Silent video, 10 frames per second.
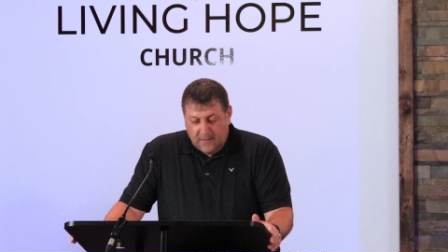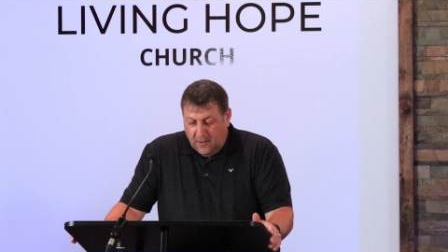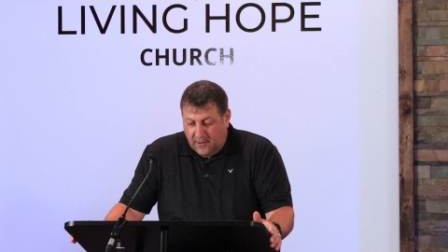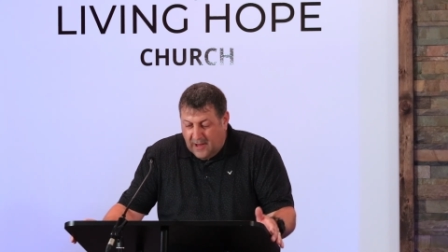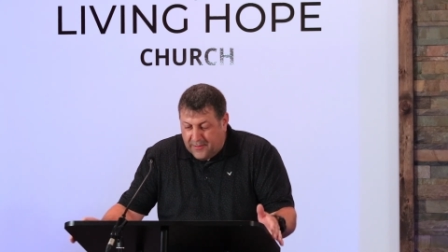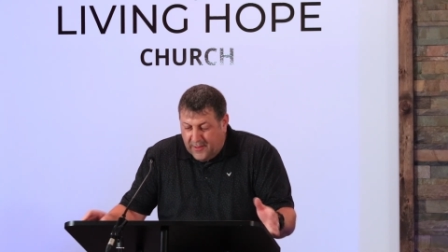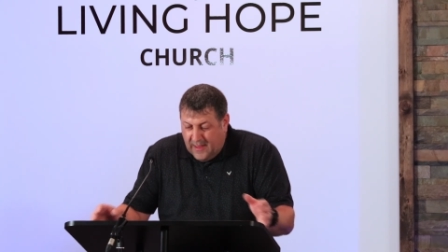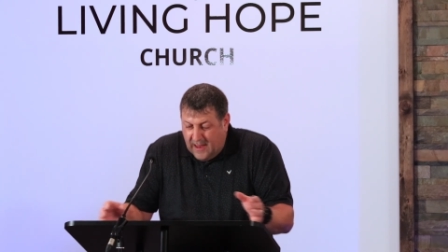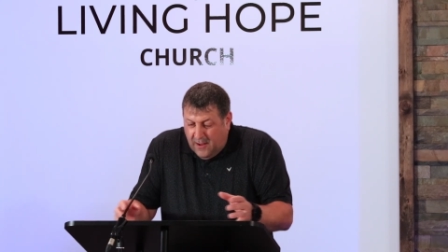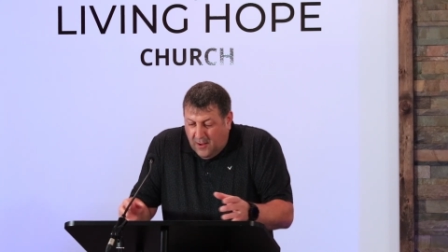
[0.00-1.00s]
Or nothing
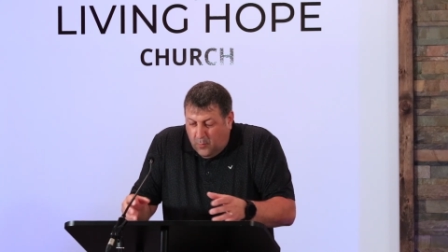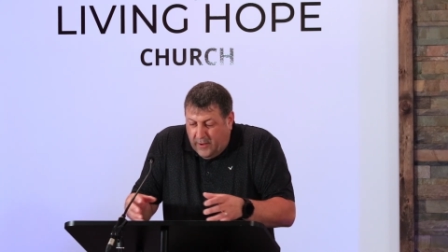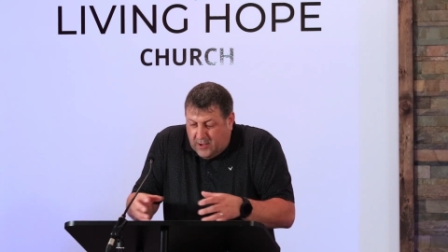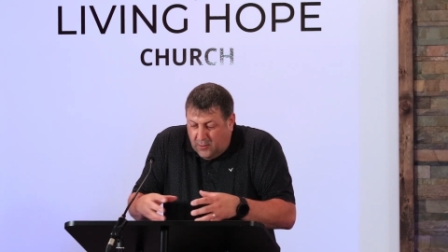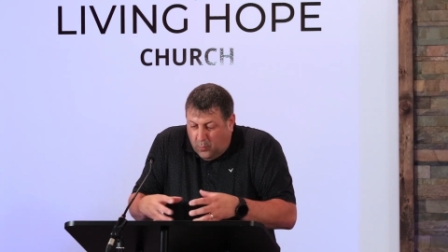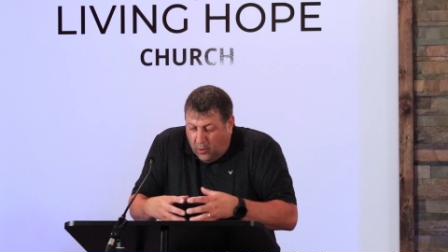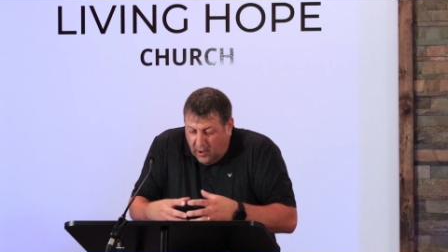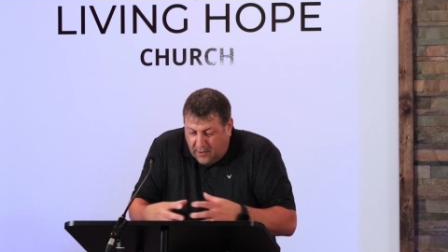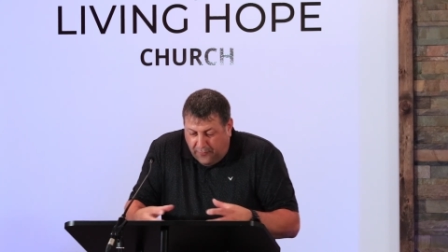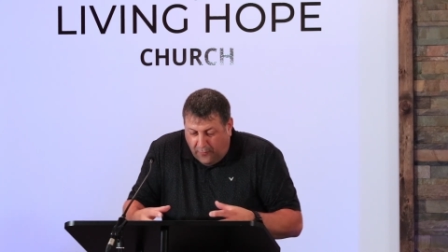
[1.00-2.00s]
that we could
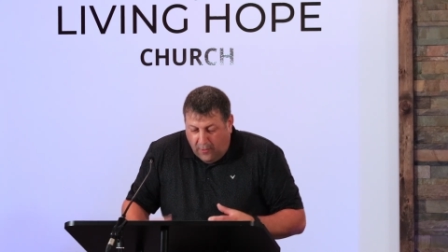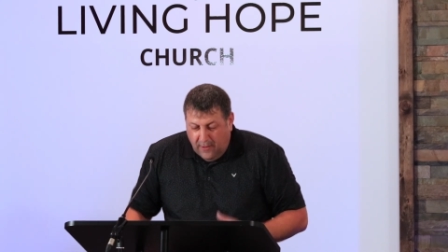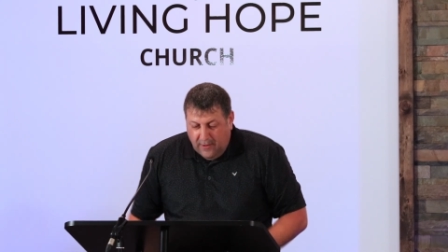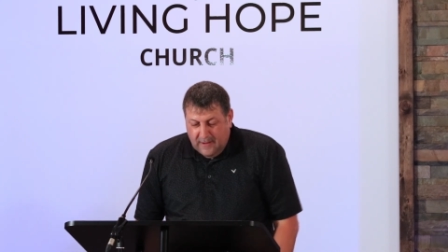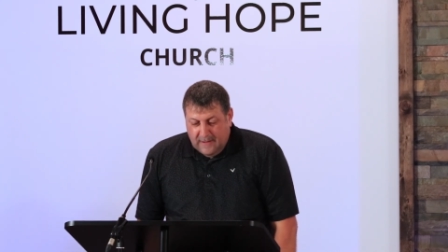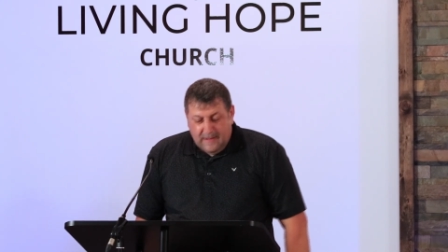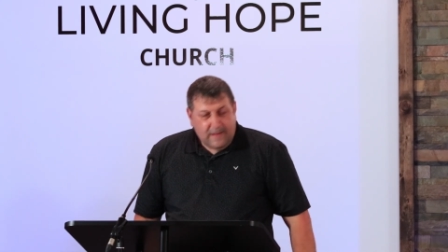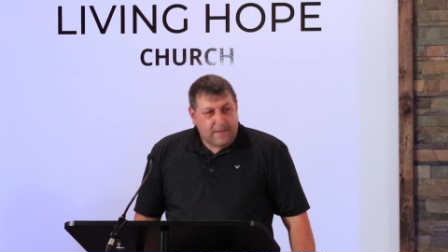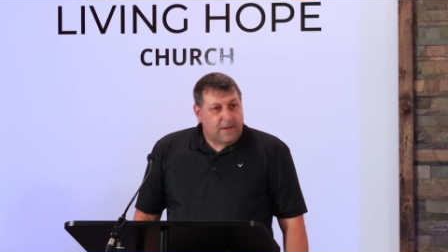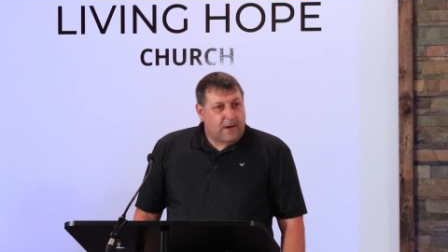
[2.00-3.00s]
work for,
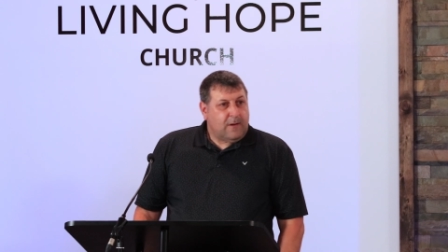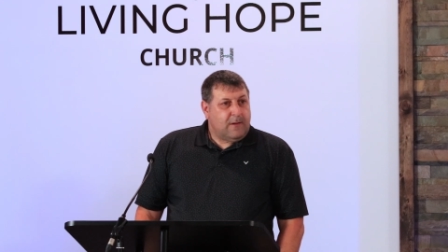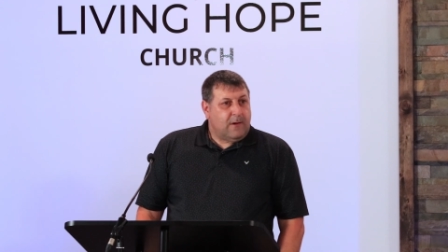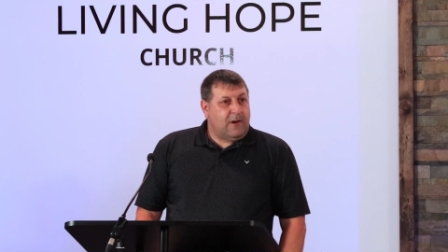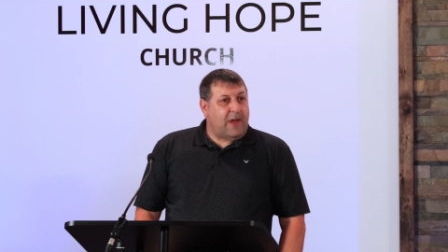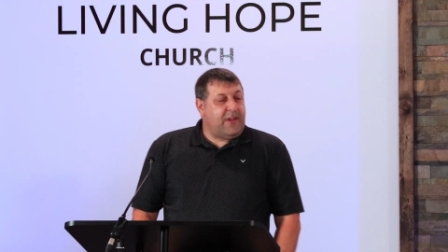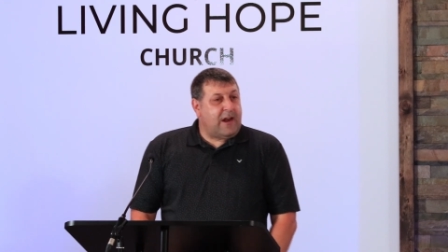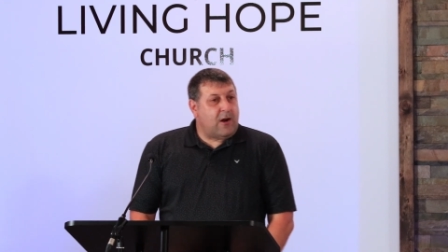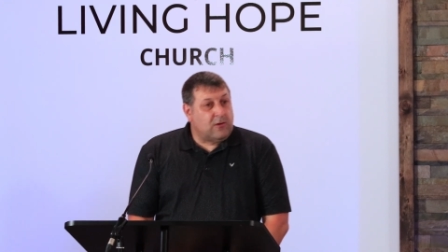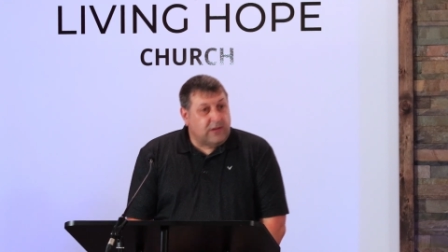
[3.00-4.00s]
or nothing
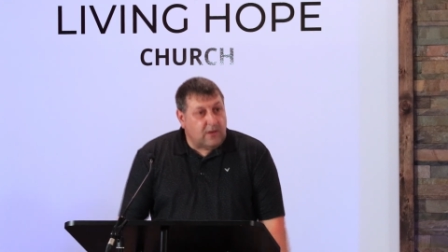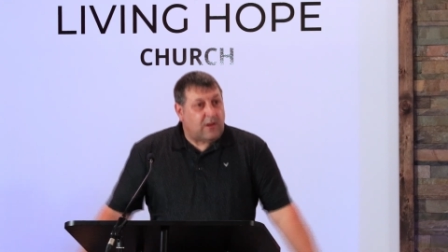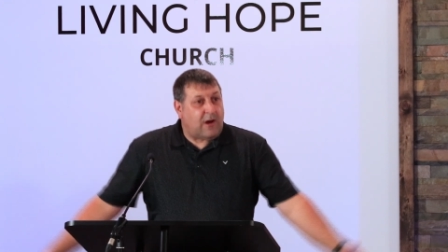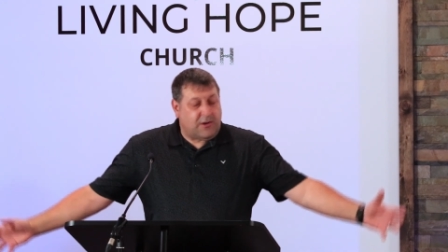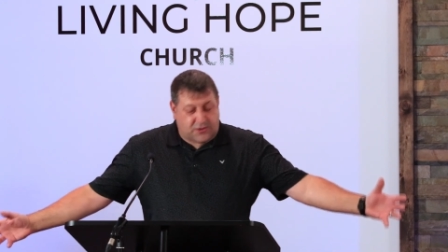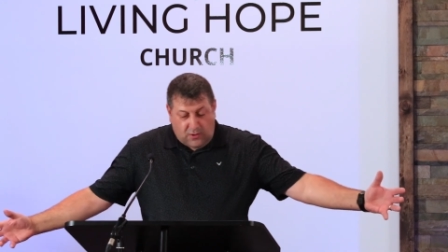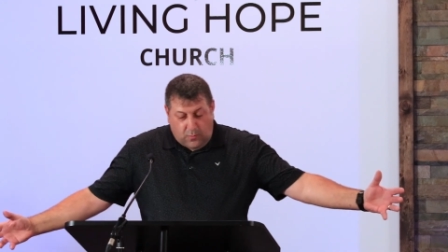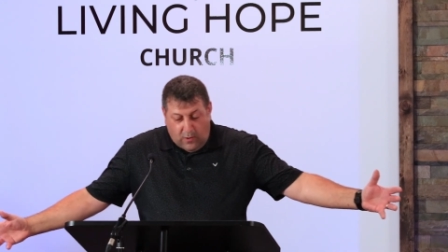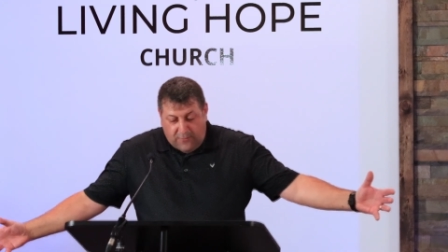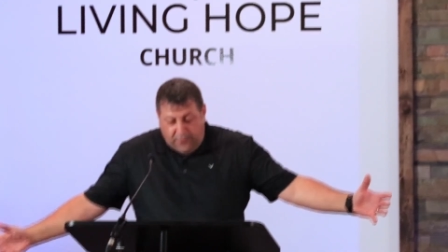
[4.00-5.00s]
that our little hearts could
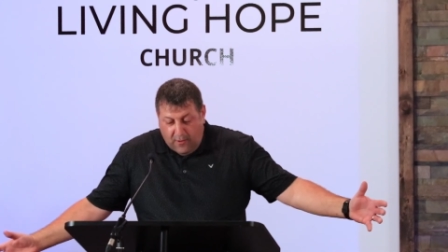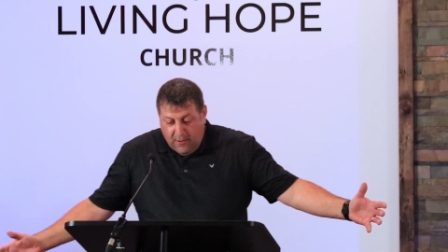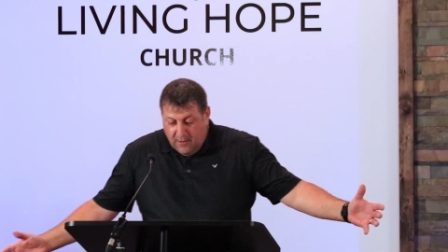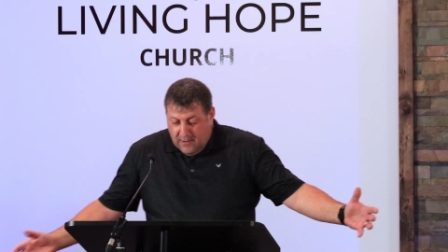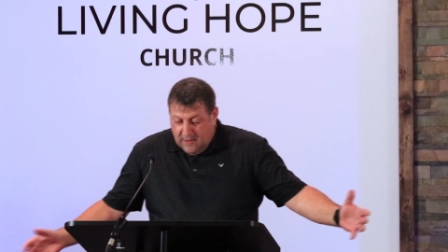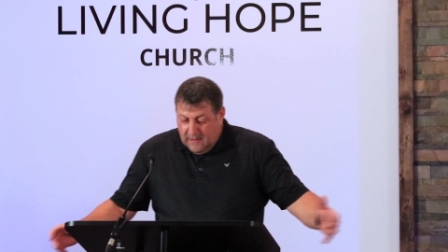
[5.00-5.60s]
work for.